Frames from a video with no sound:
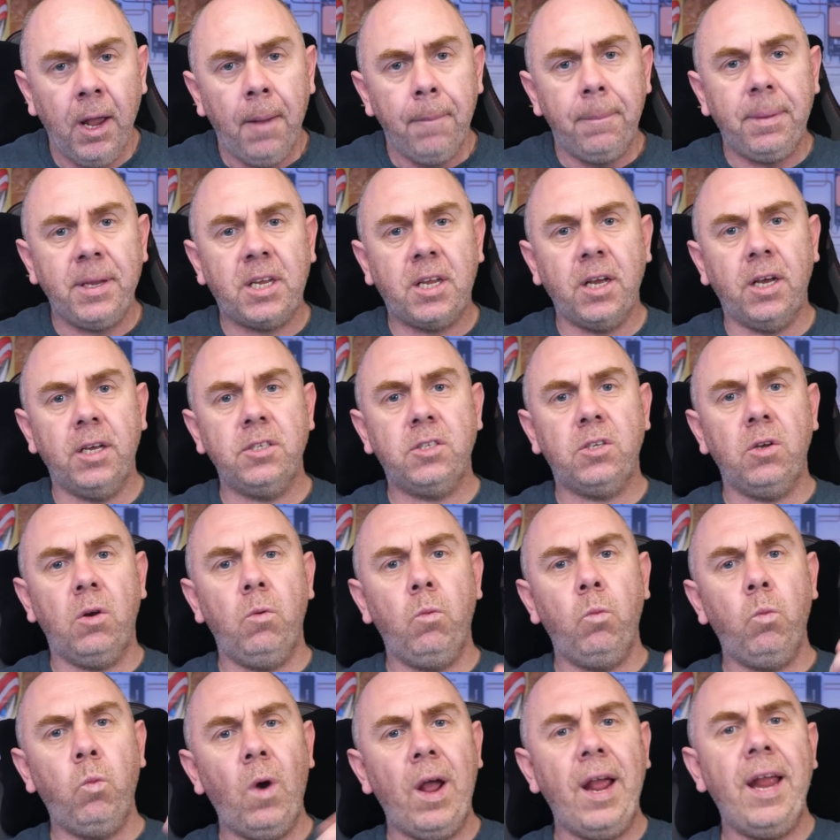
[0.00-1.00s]
because
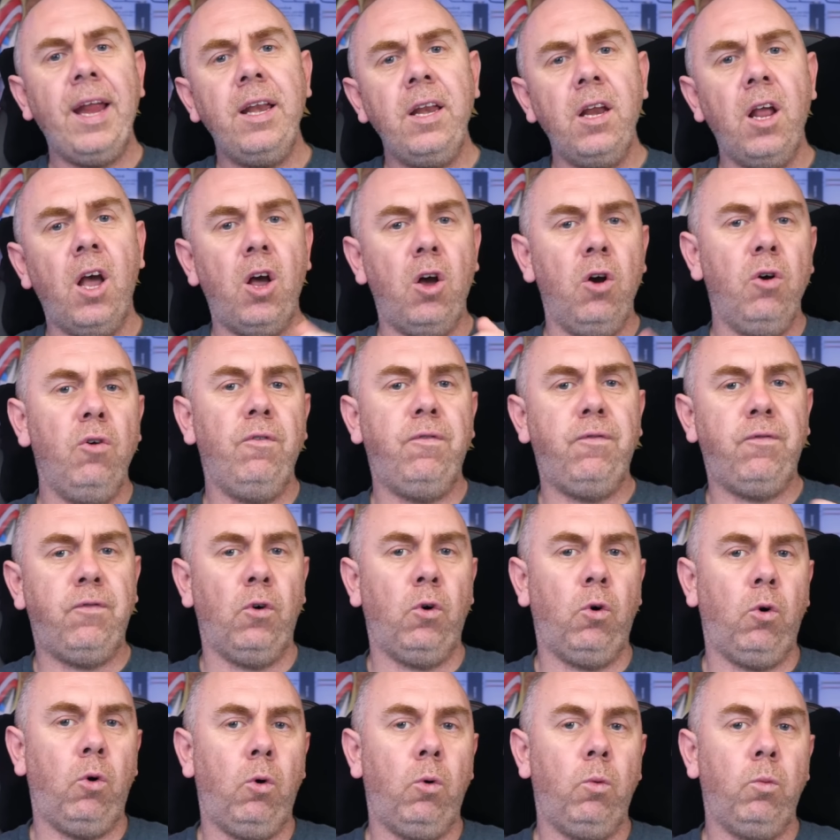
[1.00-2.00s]
when
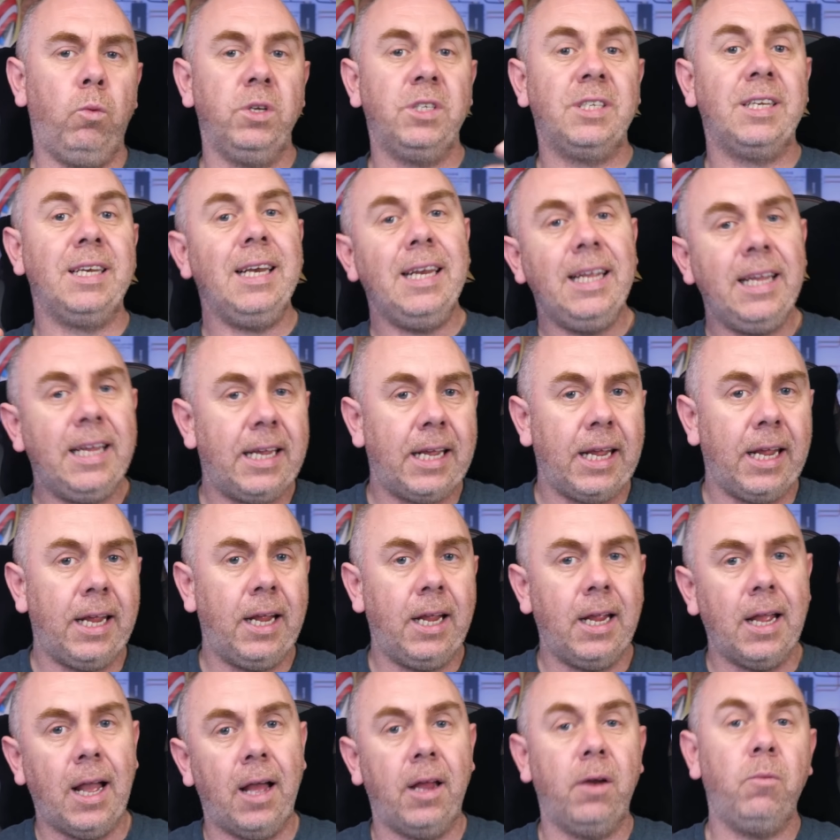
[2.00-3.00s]
04 was
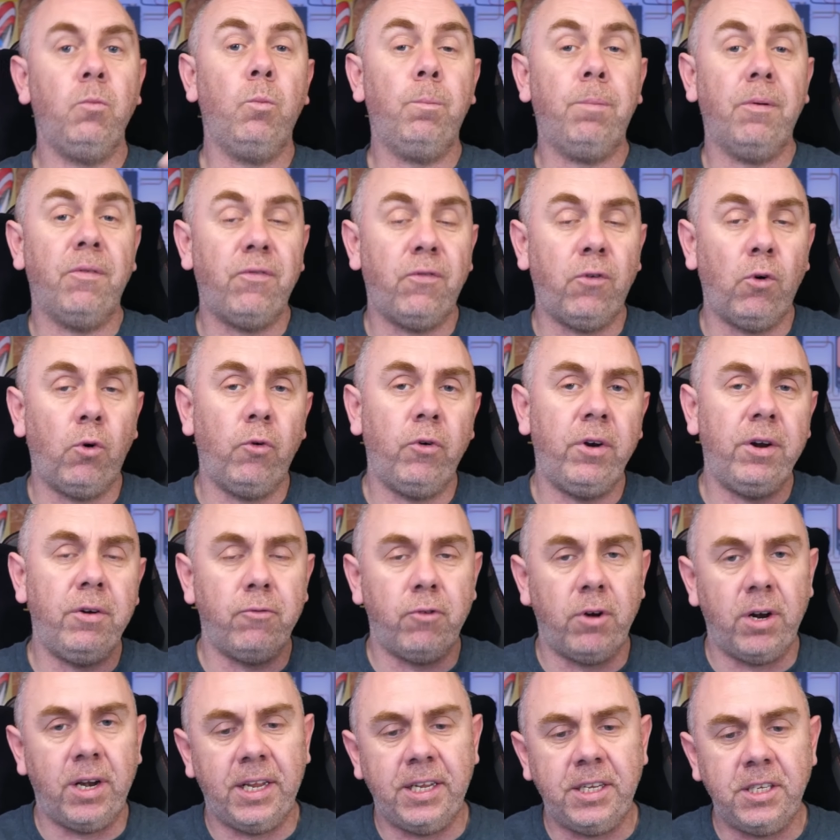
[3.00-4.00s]
leaking and before it
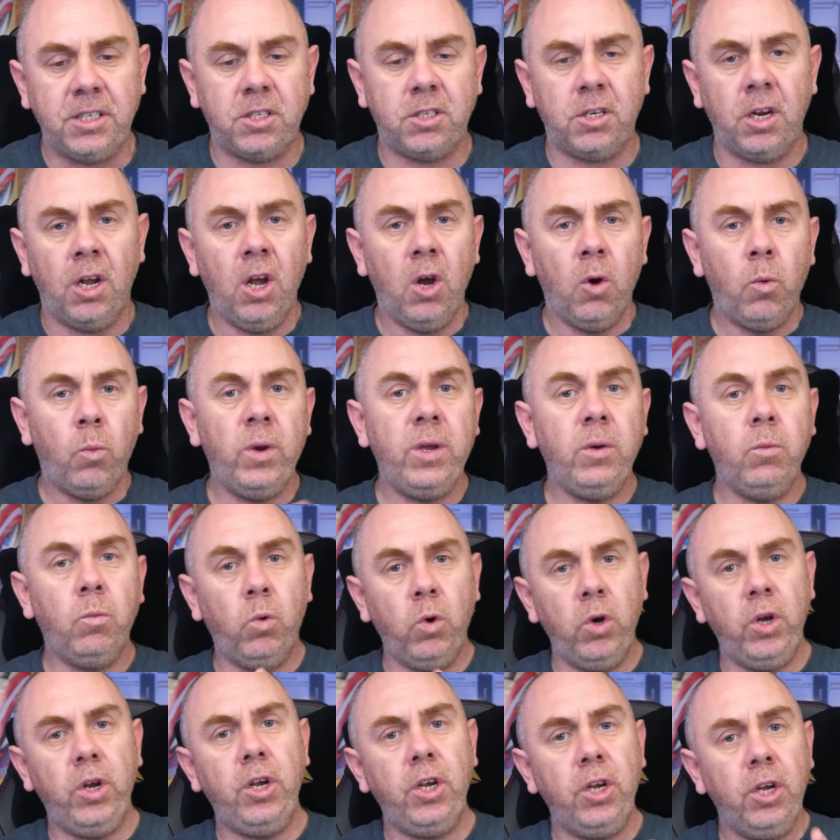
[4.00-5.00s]
released, we
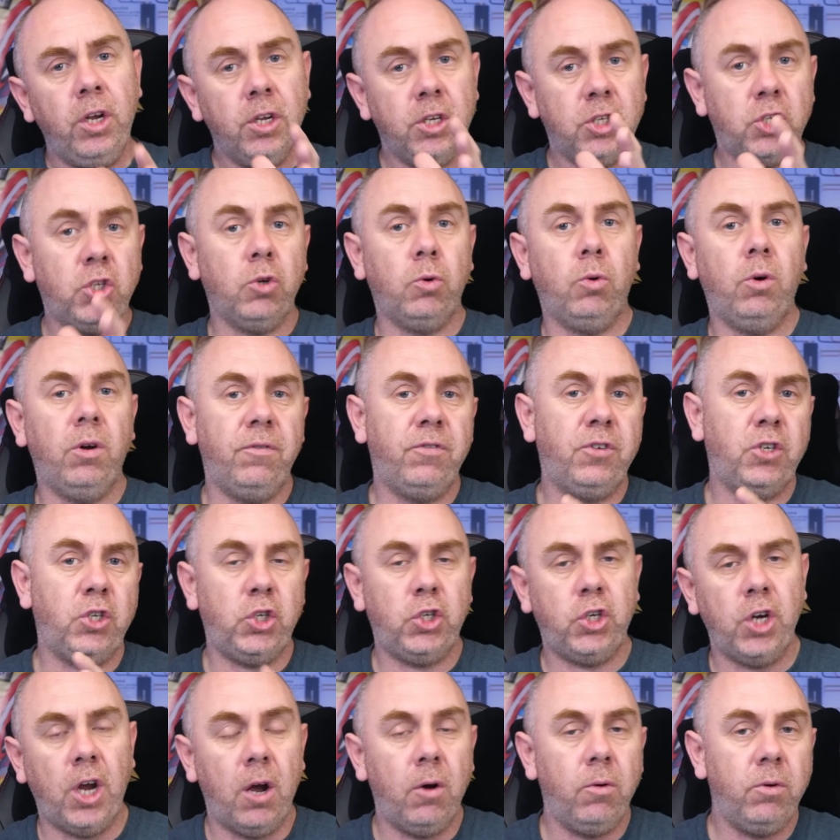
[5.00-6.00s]
were sort of
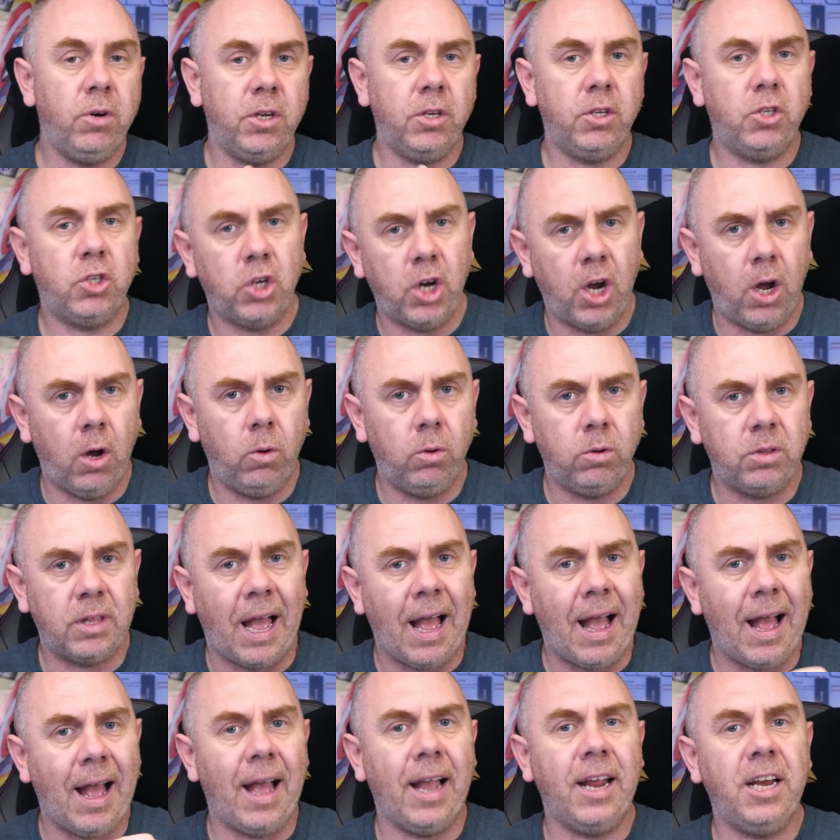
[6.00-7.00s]
shown and told
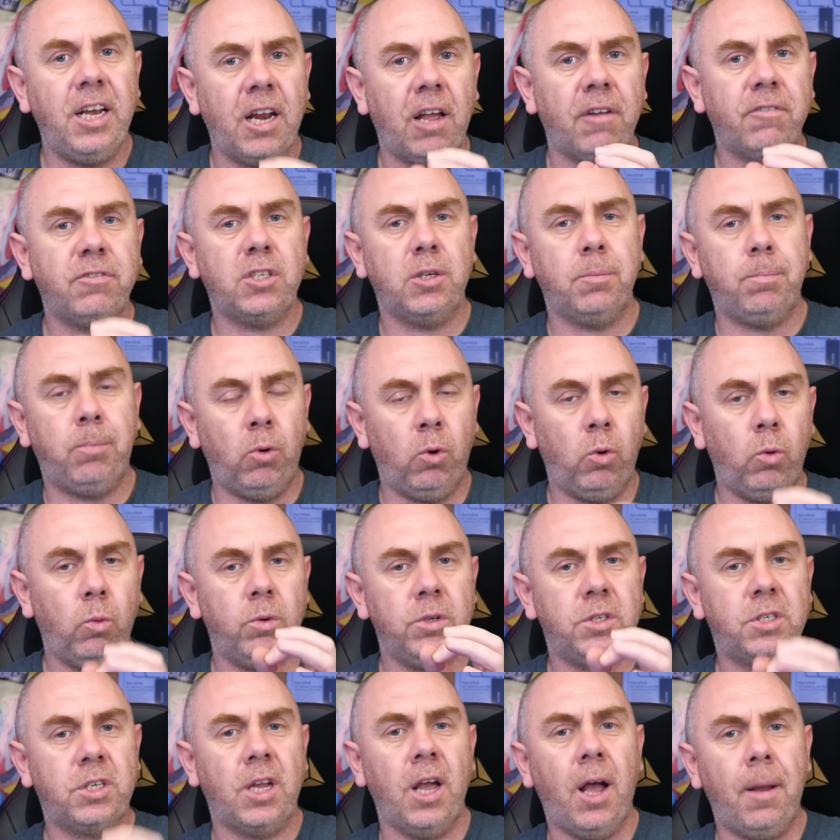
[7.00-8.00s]
that iNav support
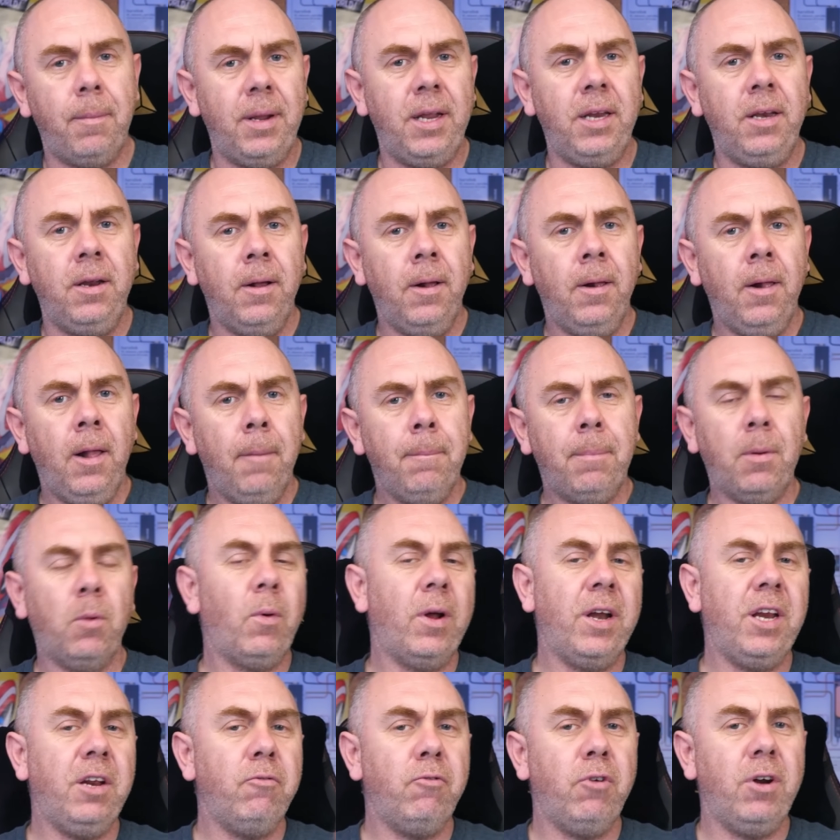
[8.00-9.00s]
was coming, but
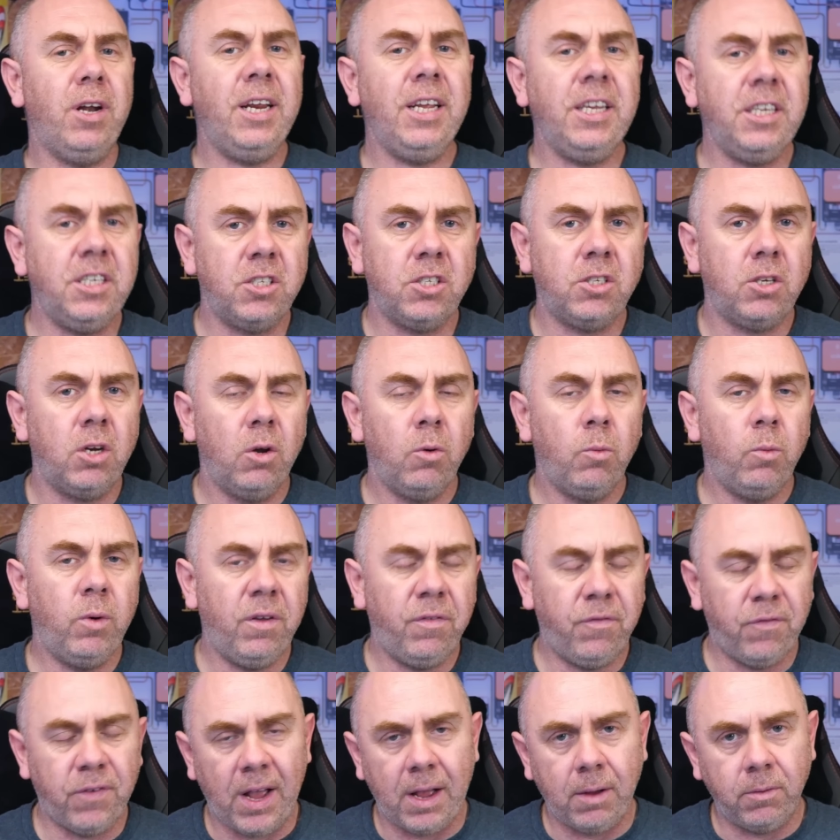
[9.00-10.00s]
when it released, we
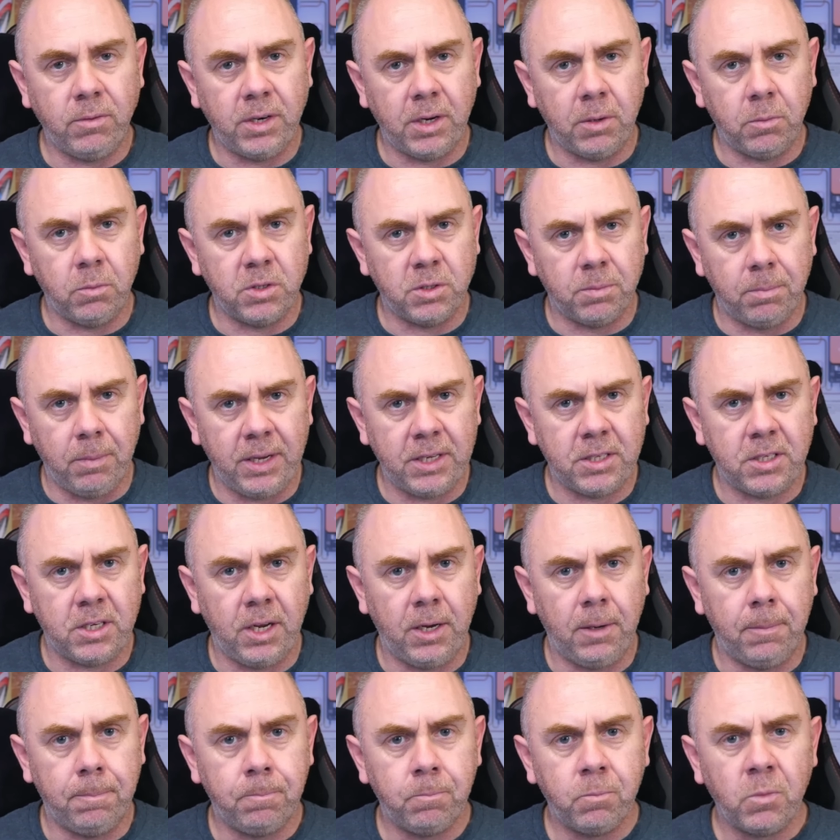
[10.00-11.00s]
found it was
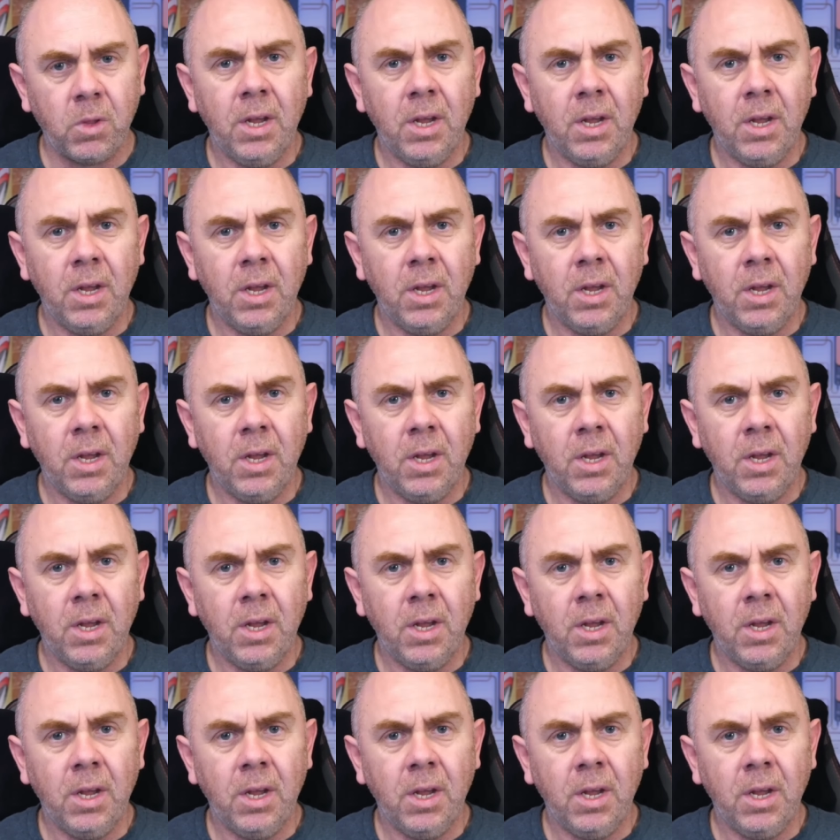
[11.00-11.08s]
missing.